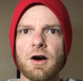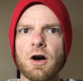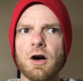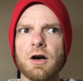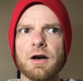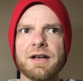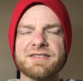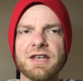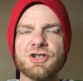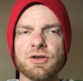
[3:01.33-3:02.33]
are
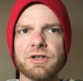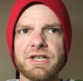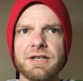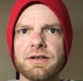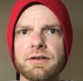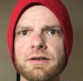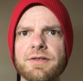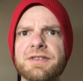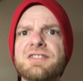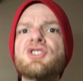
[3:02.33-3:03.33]
essentially
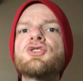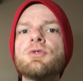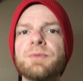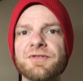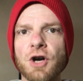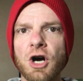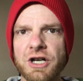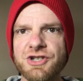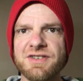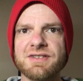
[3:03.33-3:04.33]
the soup of
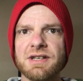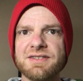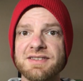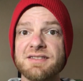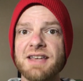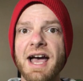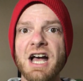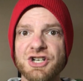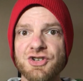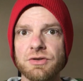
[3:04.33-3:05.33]
consciousness that's
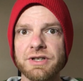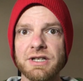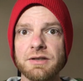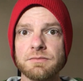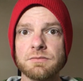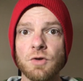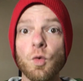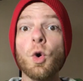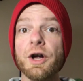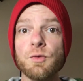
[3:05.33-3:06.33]
actually
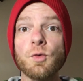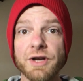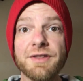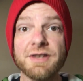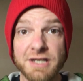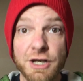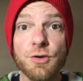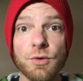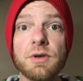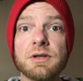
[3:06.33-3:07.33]
one with
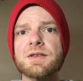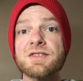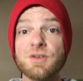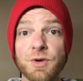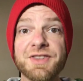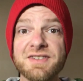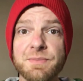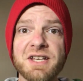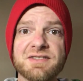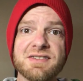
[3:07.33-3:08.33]
you. So what this
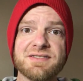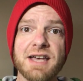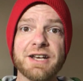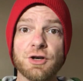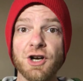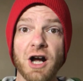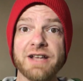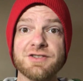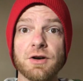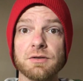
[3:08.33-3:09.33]
means is that your
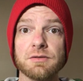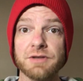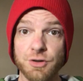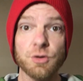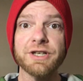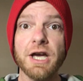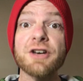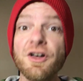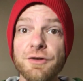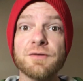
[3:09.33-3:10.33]
guides are literally
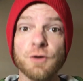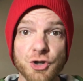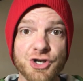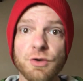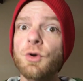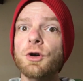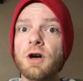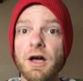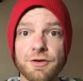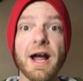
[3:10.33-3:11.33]
another version
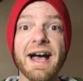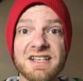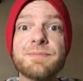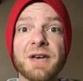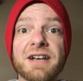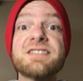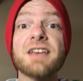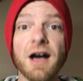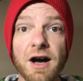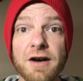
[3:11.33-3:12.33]
or other aspects
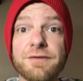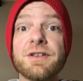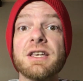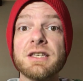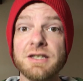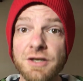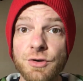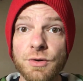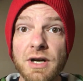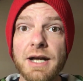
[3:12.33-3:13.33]
of you.